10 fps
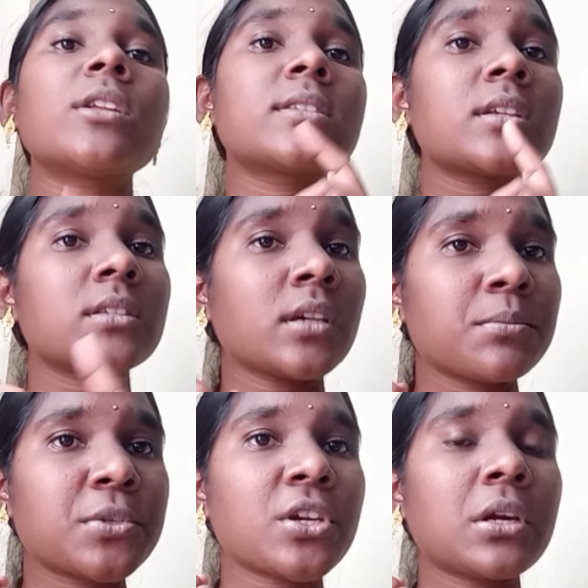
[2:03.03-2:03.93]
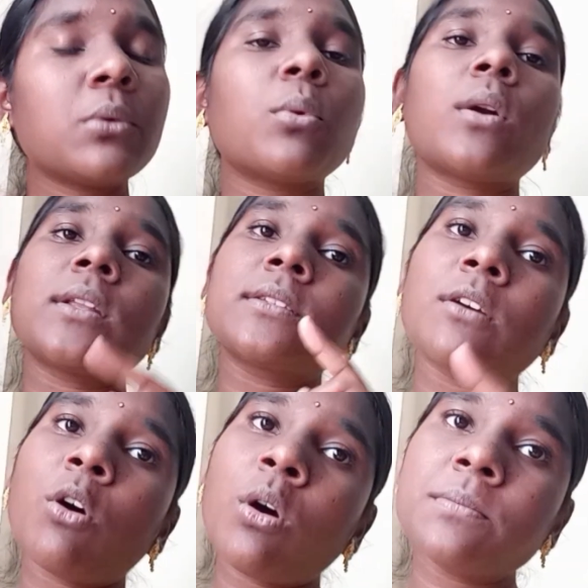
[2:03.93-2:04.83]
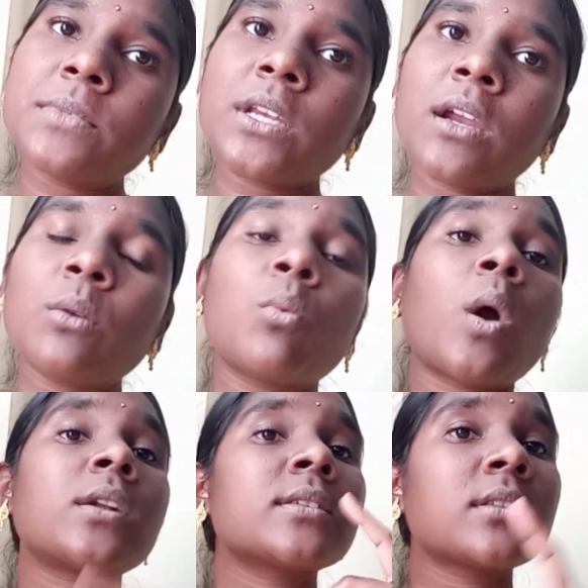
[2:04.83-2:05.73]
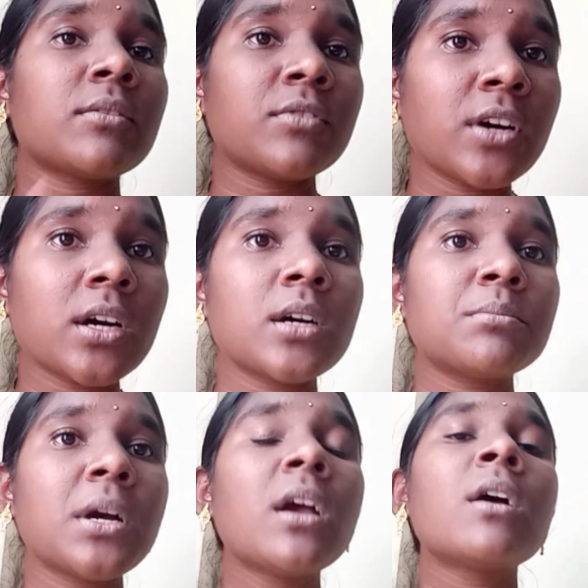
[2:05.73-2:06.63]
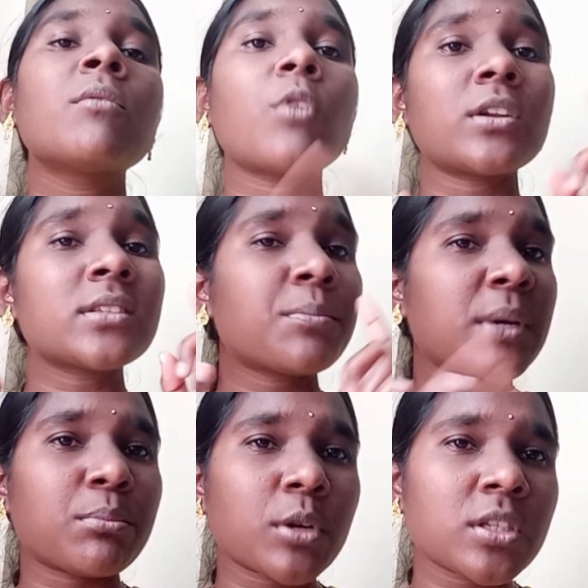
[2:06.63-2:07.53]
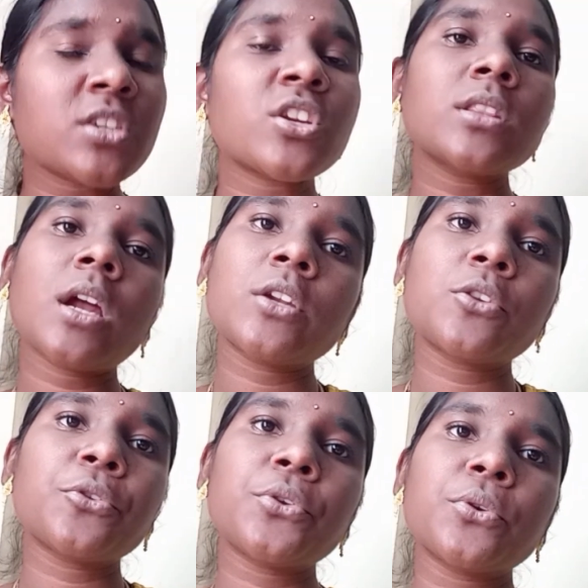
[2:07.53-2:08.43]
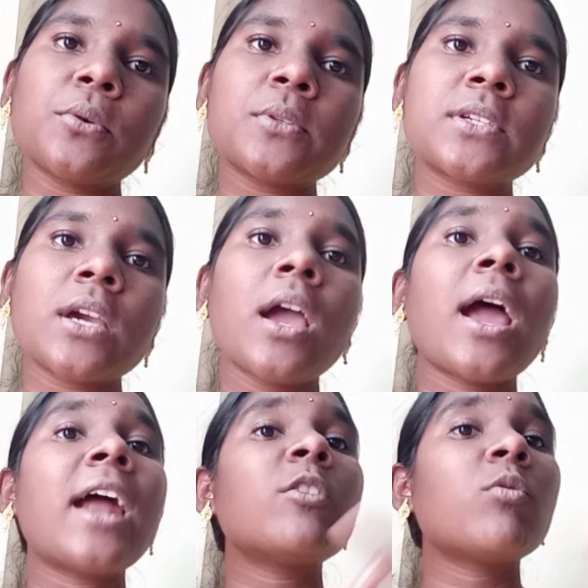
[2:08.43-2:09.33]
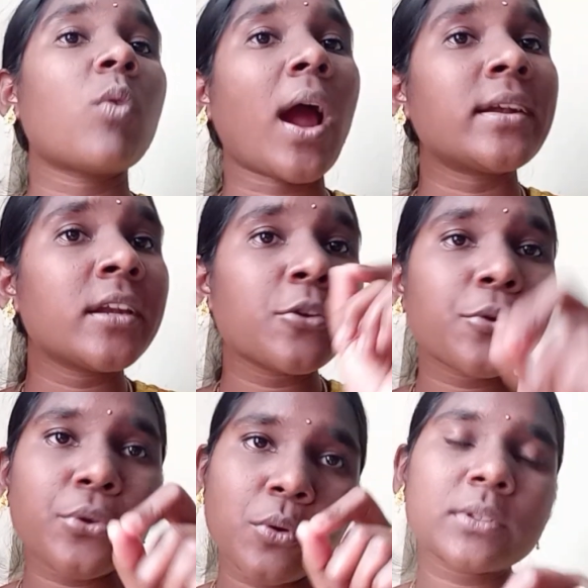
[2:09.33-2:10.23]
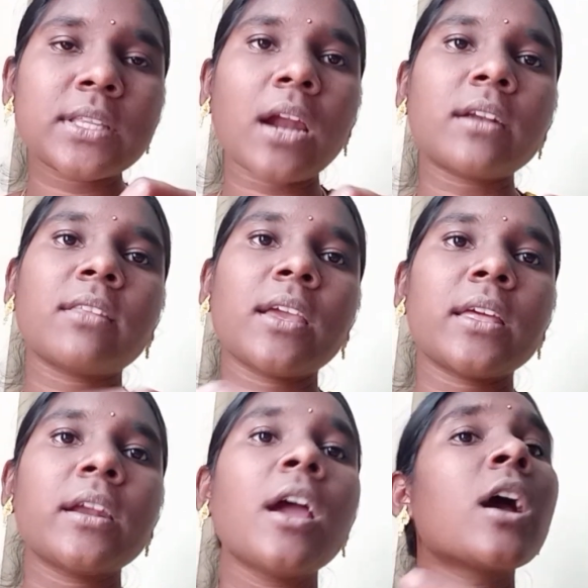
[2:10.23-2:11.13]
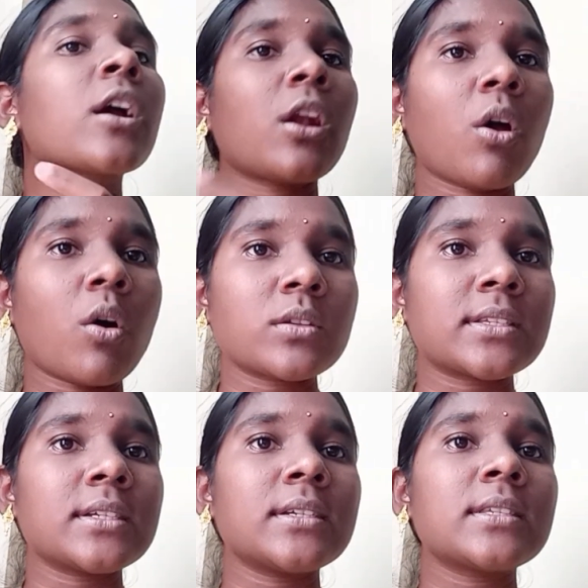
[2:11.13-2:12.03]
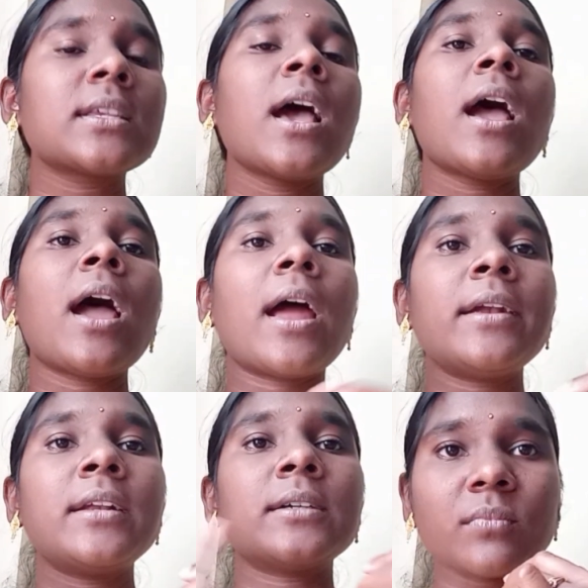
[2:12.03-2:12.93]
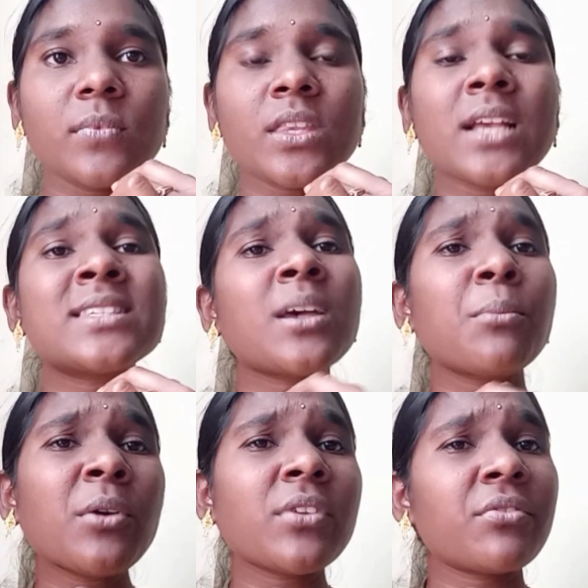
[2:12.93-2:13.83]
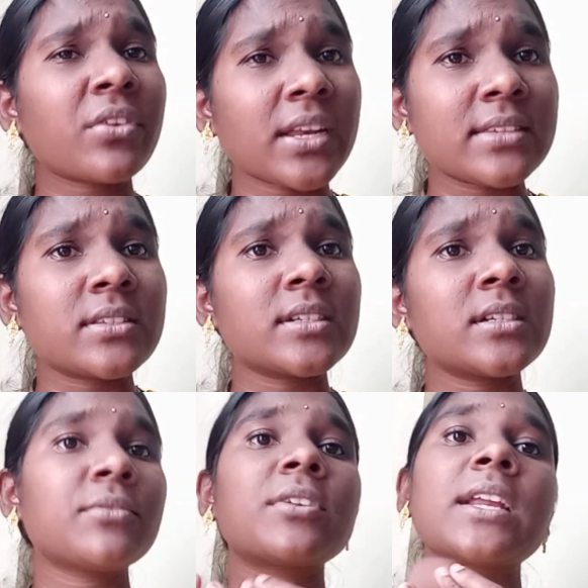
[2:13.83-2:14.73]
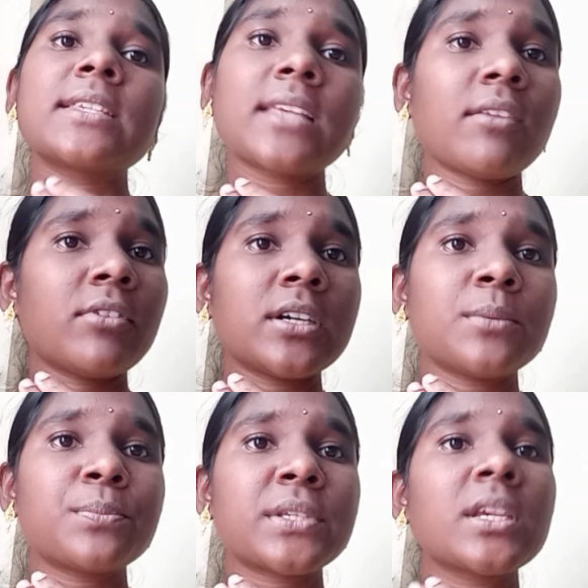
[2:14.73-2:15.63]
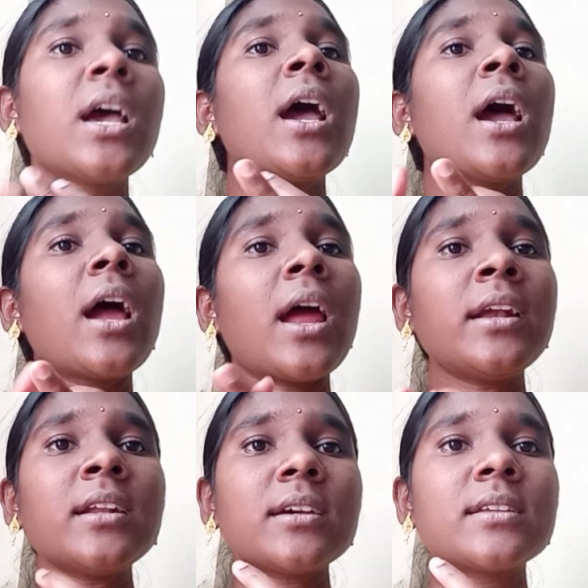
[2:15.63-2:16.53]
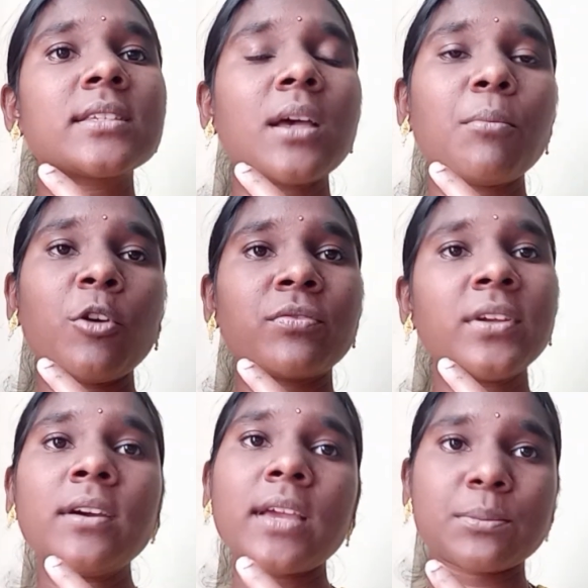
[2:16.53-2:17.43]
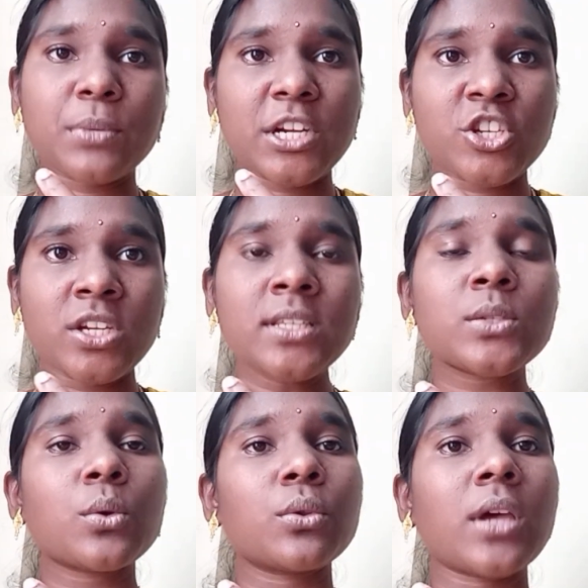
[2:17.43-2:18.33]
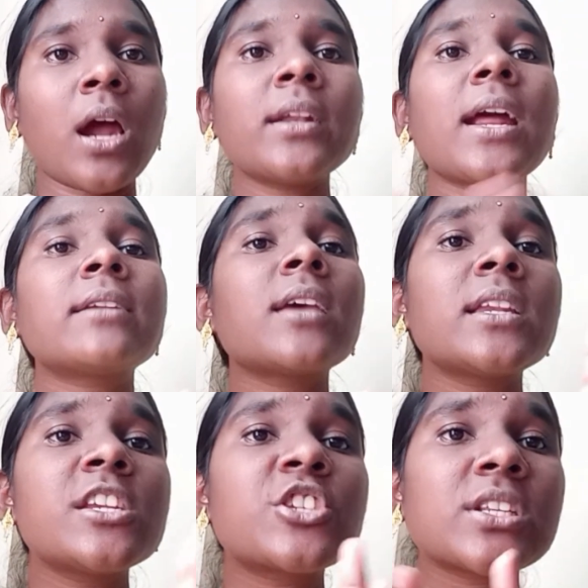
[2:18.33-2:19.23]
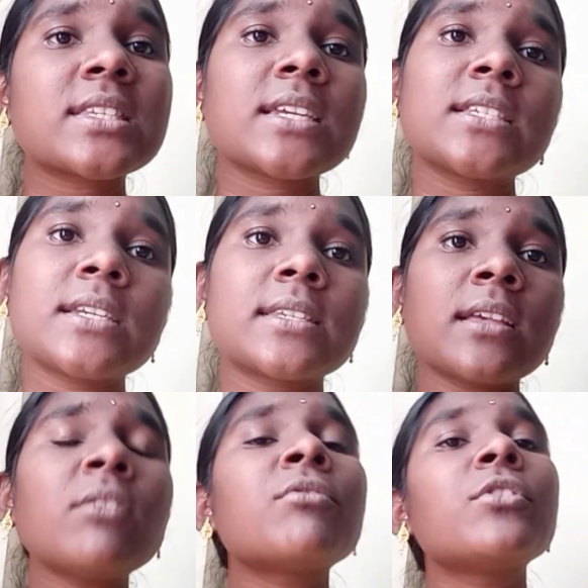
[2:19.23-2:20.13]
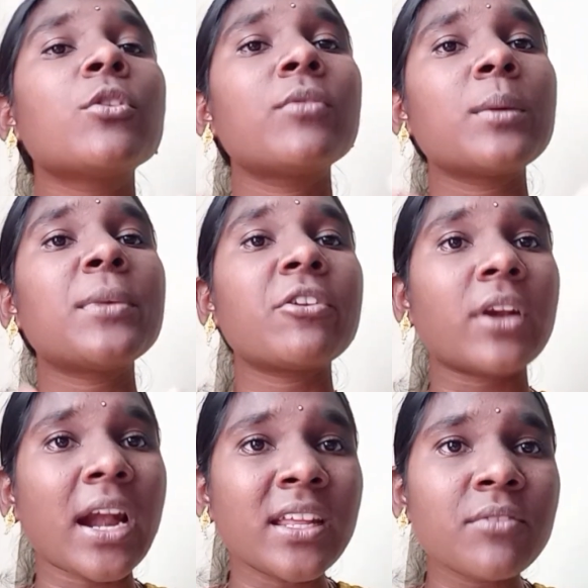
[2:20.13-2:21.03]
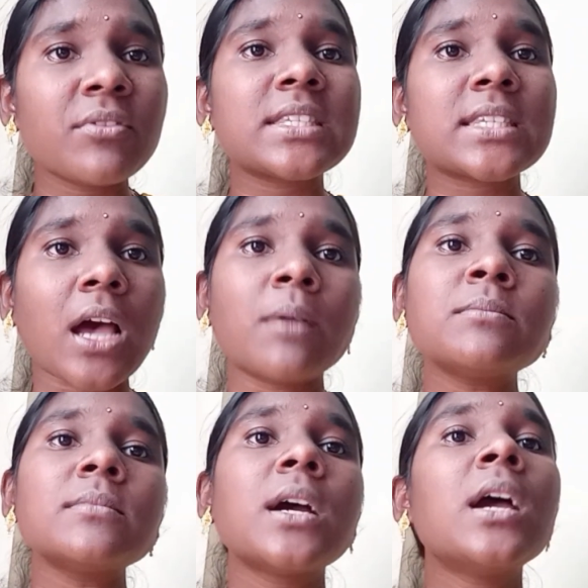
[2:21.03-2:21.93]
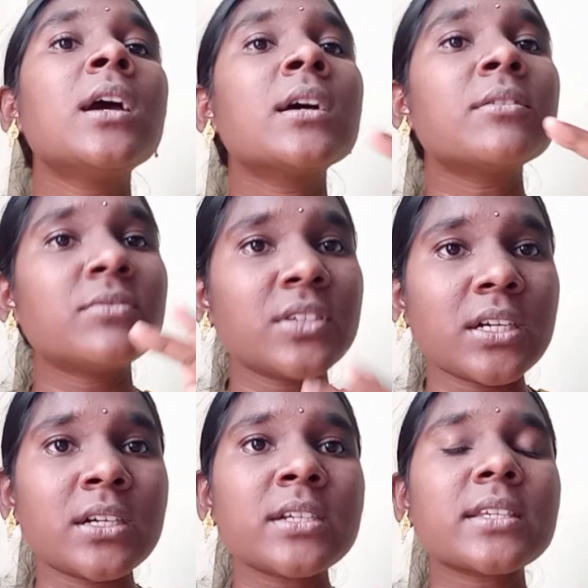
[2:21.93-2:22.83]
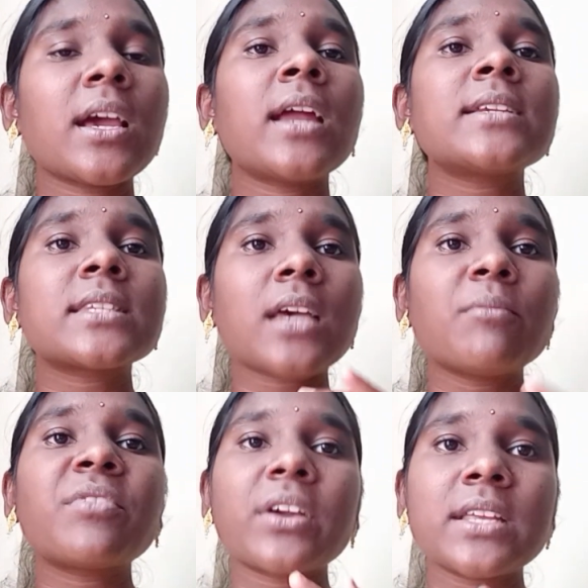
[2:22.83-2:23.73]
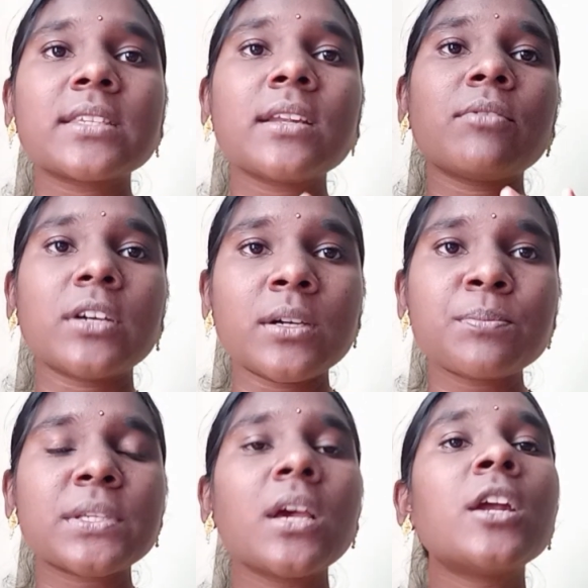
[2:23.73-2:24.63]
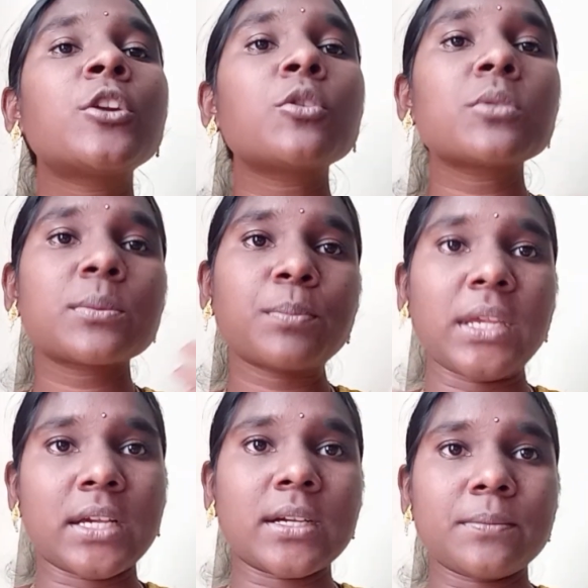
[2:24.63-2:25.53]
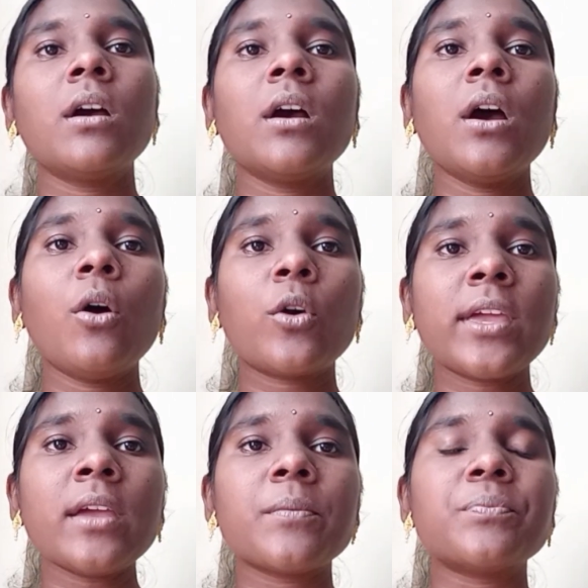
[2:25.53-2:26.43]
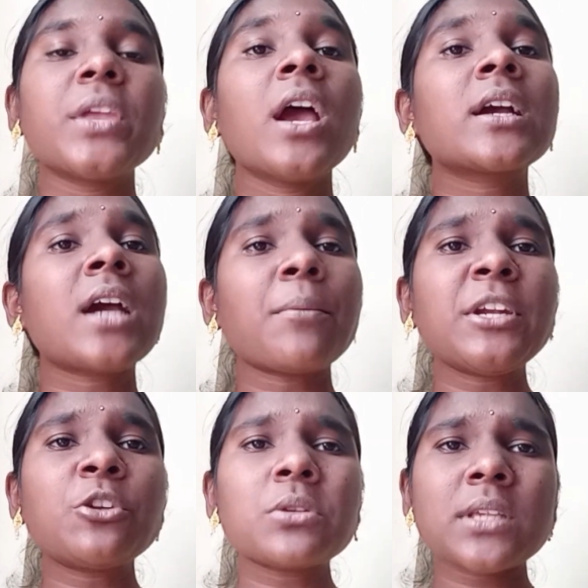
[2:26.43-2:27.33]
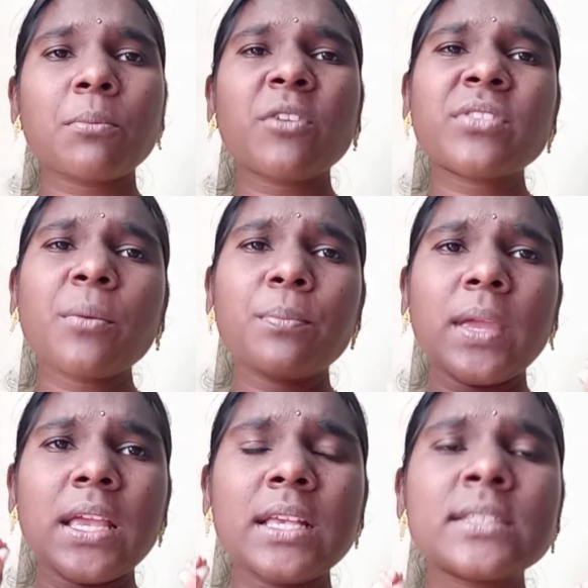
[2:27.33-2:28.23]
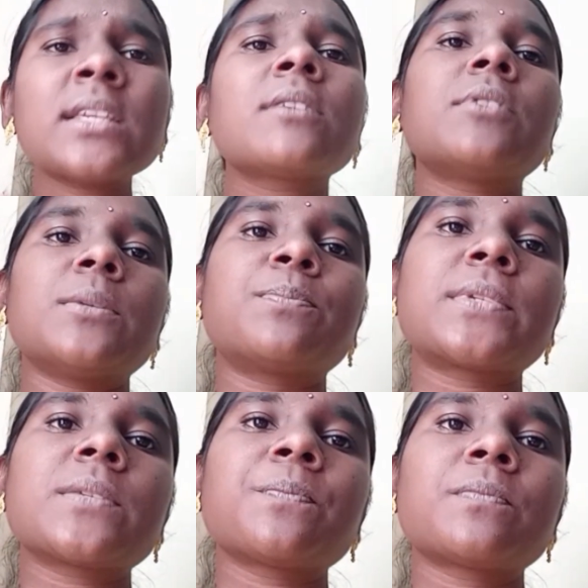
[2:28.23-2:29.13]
is the subject, what is the object, what is the verb, what is the preposition that you used, and why did you use that there, clauses, and some of the phrases, phrasal verbs, and some of the expressions, so that at the initial stage itself you will be ready with some words and some phrasal verbs to speak. Okay, coming to some of the basic verbs: